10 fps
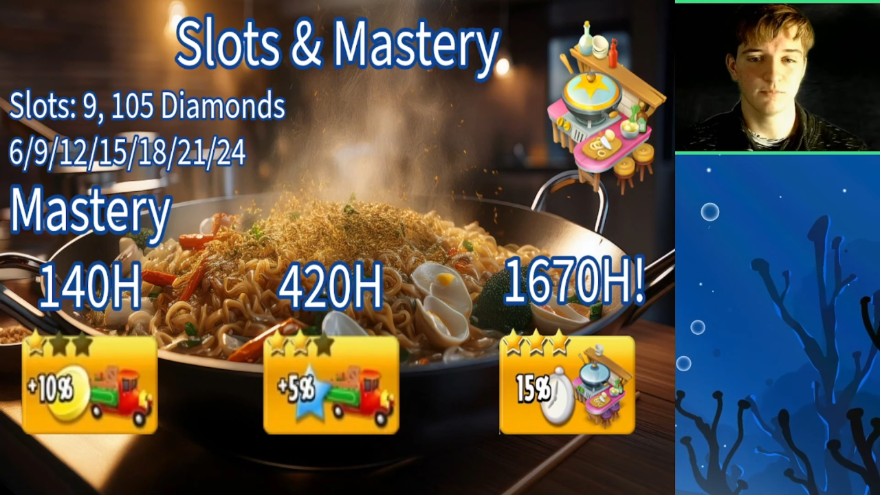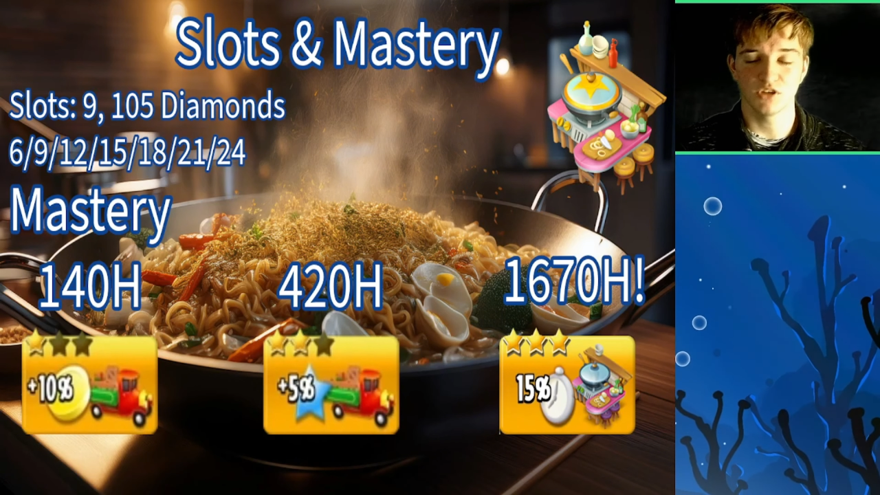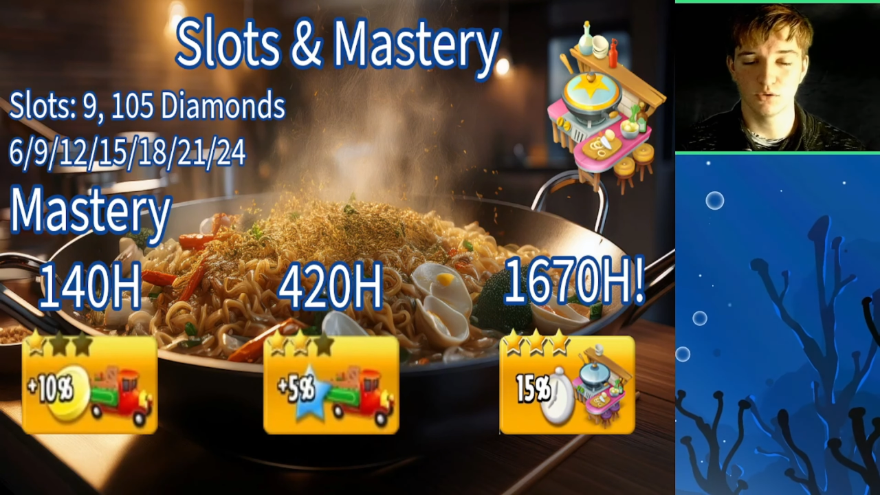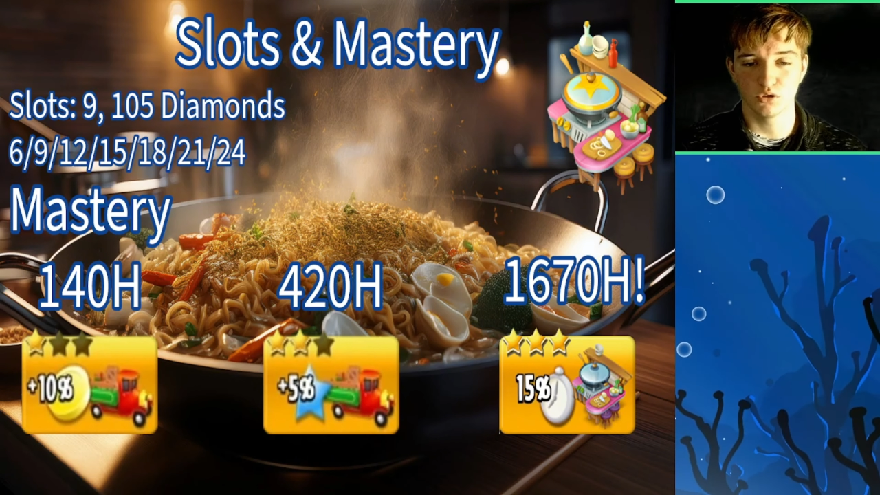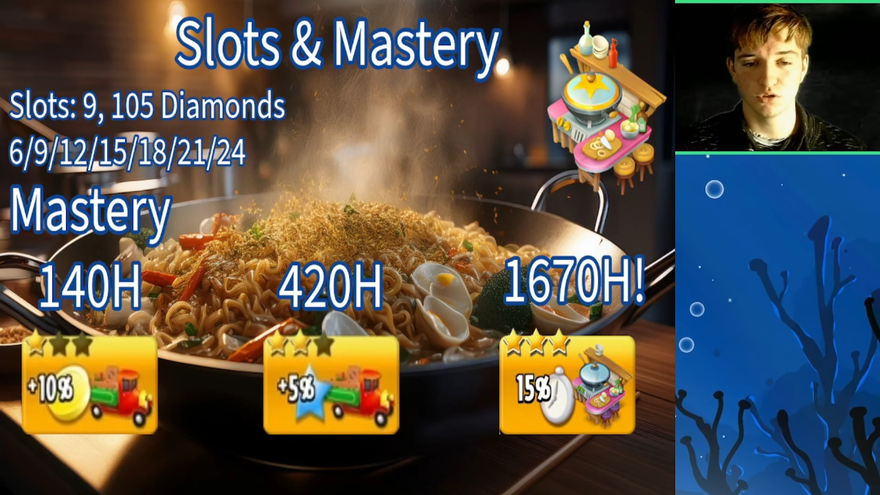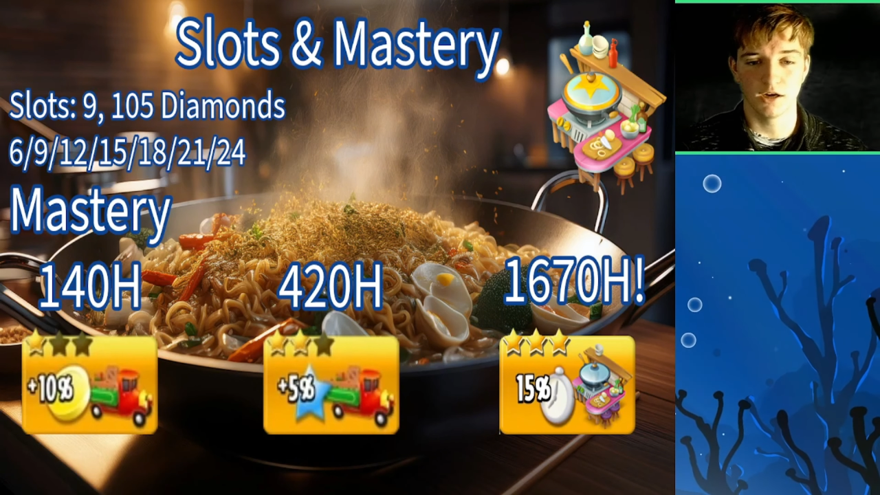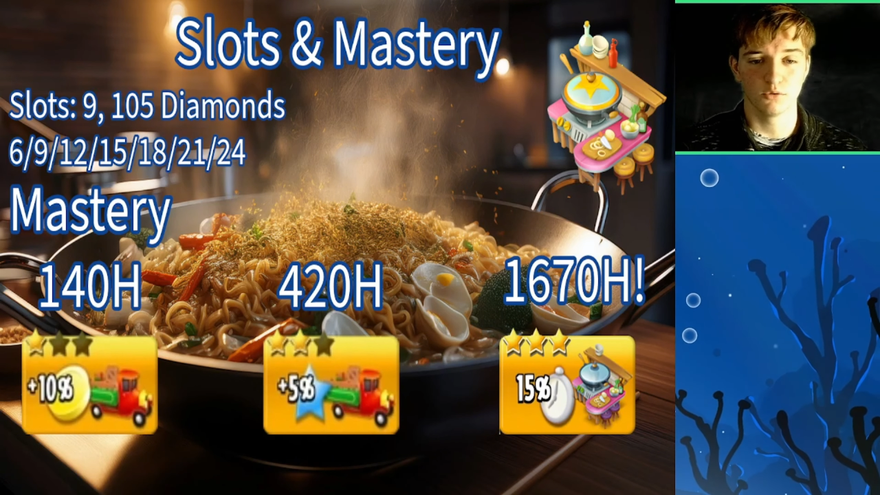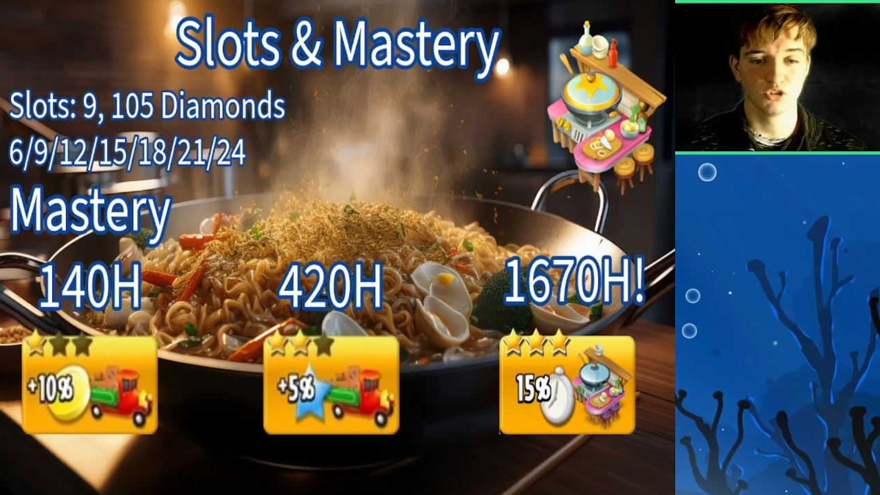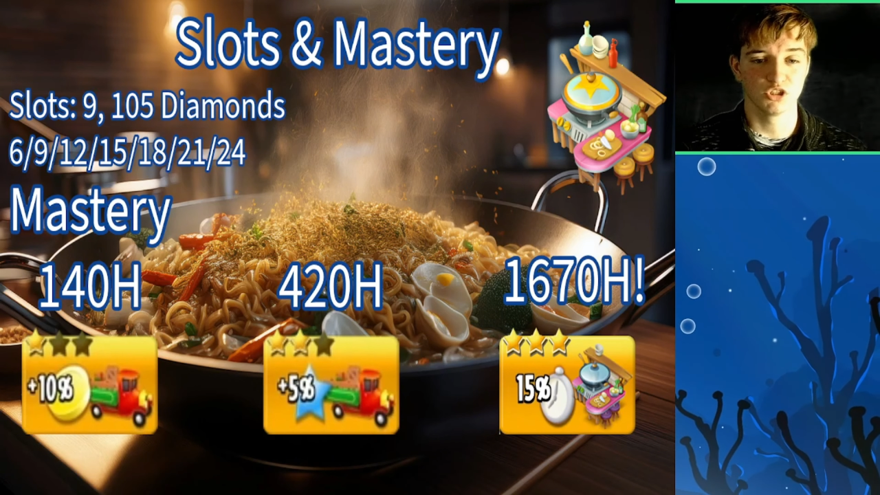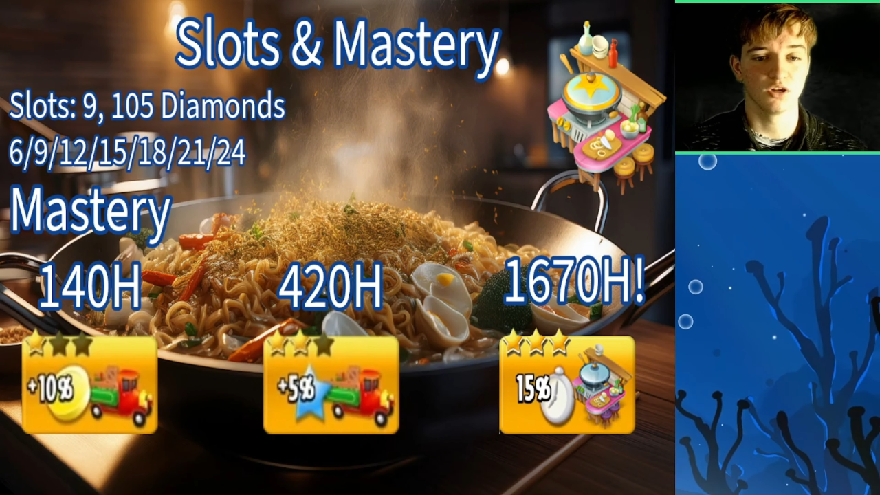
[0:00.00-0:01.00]
of
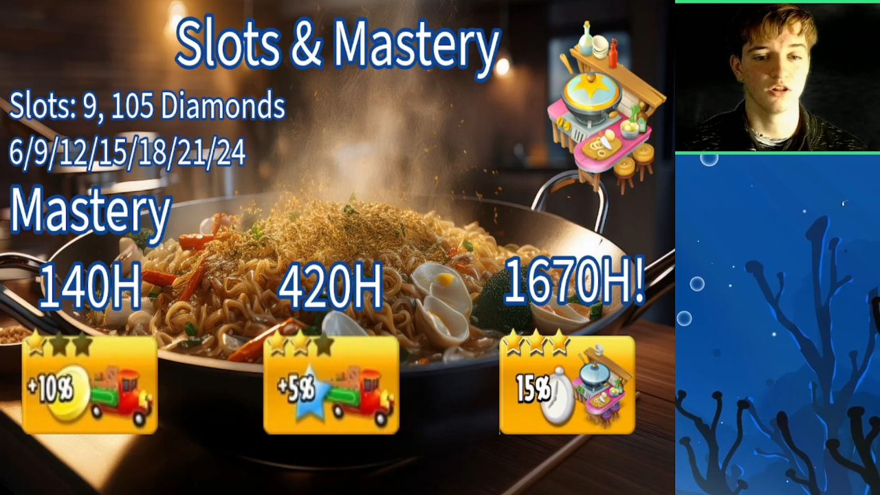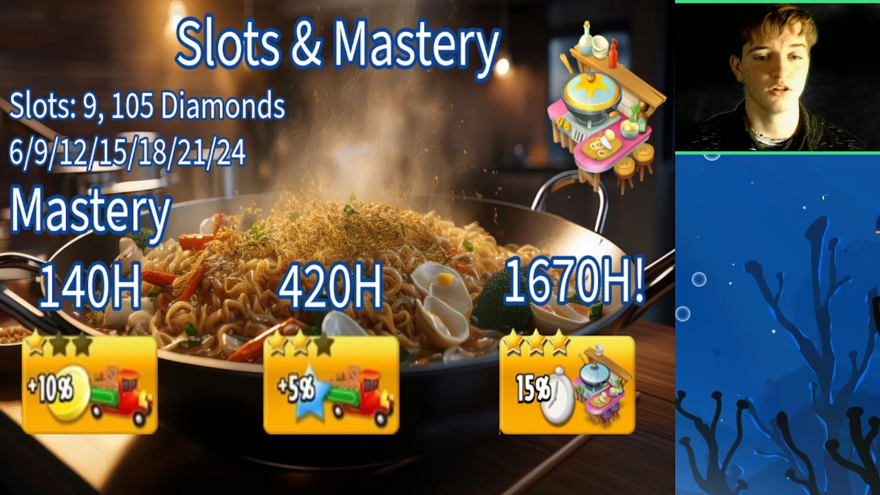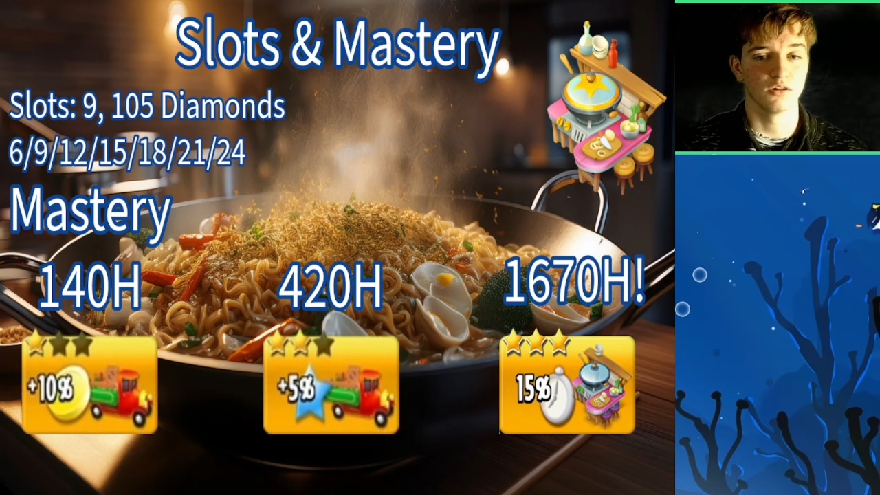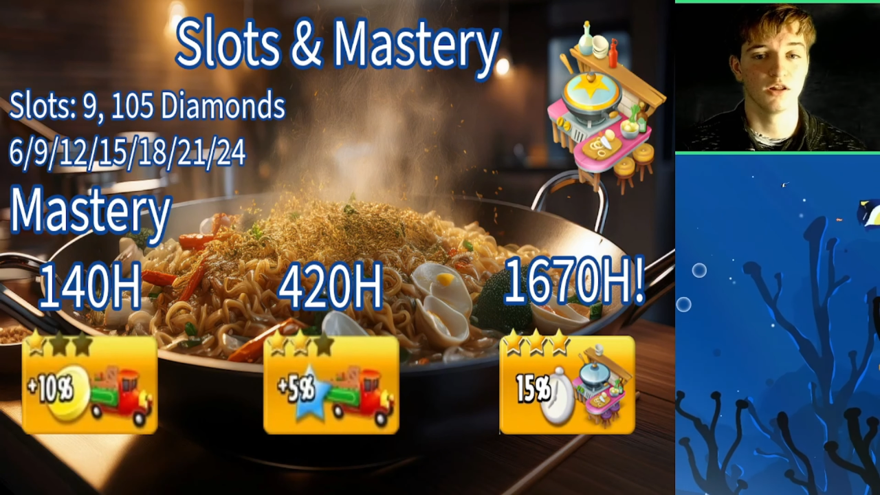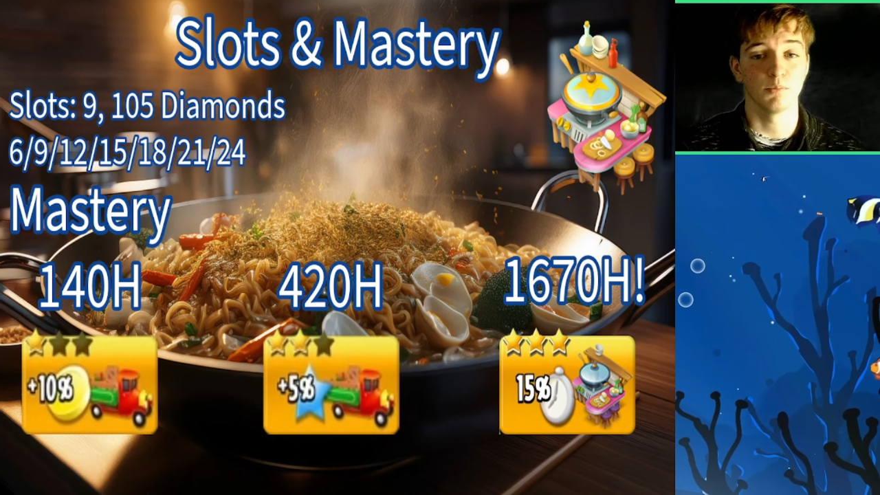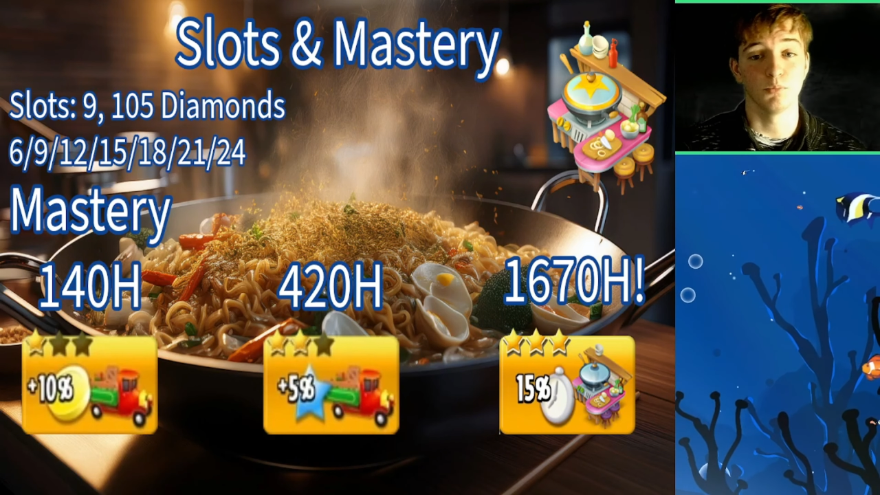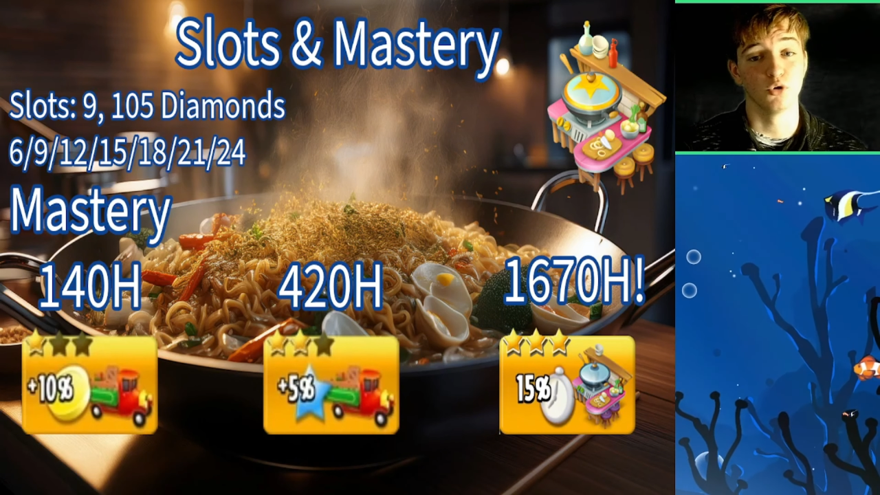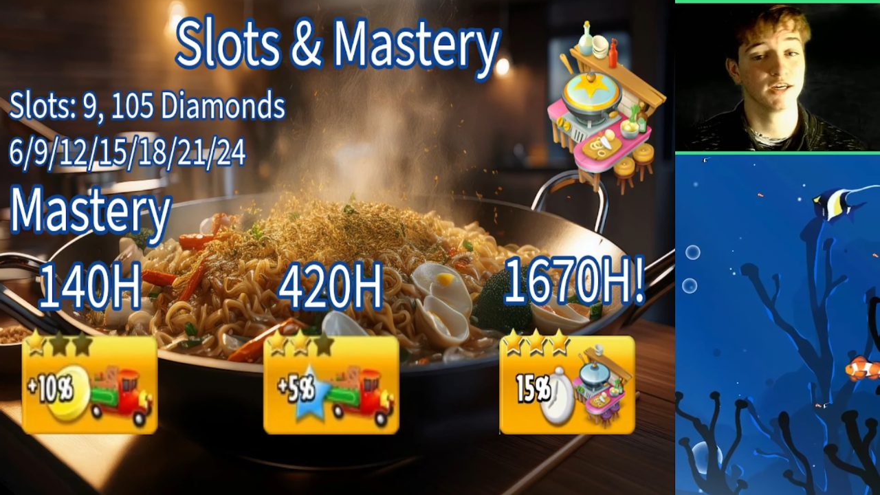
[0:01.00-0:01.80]
hours a lot more.